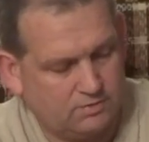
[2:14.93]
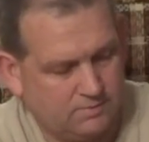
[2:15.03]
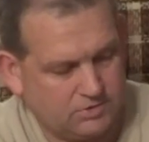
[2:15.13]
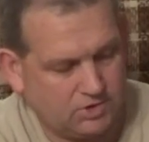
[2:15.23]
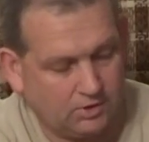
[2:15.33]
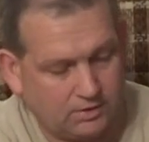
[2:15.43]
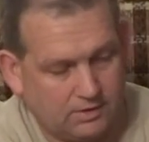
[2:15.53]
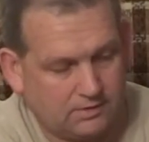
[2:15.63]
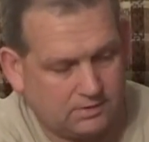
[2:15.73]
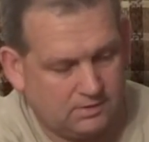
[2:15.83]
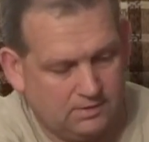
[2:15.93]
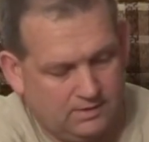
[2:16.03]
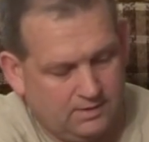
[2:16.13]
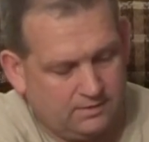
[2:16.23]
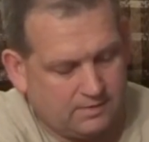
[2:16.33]
circuit
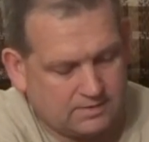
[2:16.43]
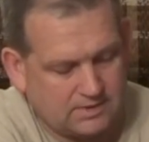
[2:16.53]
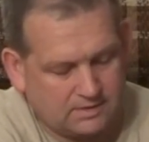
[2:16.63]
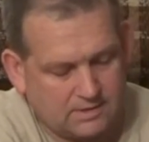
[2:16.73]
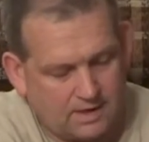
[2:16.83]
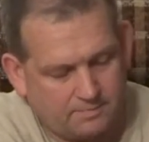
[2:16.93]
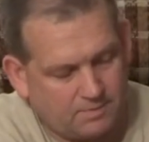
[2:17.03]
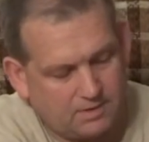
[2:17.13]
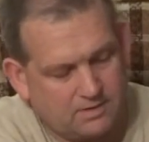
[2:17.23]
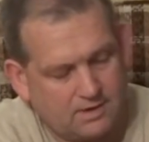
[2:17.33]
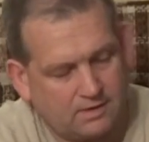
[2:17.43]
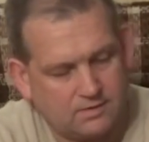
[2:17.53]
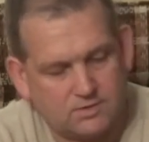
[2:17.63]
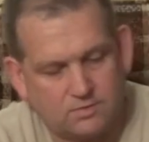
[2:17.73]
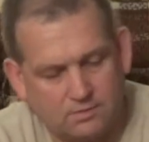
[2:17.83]
that's on top of the deck.
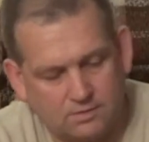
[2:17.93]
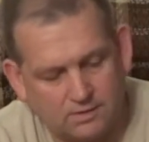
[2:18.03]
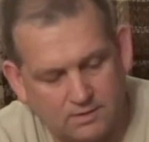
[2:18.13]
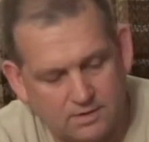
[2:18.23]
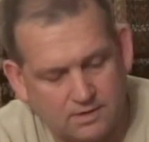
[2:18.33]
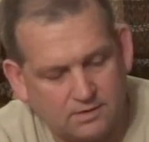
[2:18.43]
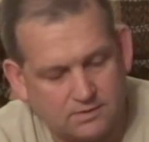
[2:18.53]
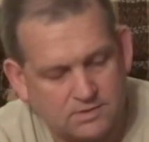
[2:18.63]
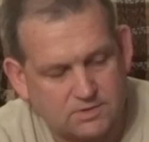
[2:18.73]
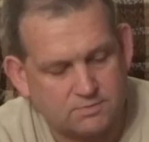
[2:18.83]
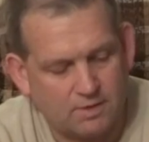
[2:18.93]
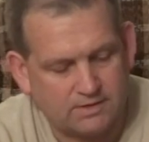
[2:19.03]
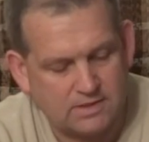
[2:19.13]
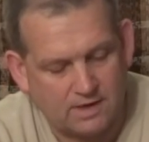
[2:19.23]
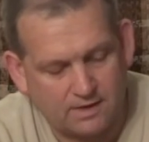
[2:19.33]
This will go underneath. This is my
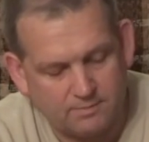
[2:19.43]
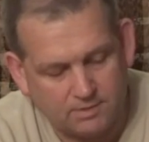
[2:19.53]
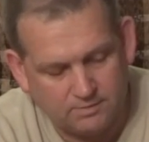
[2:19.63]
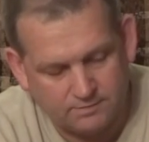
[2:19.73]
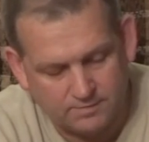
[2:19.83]
timer.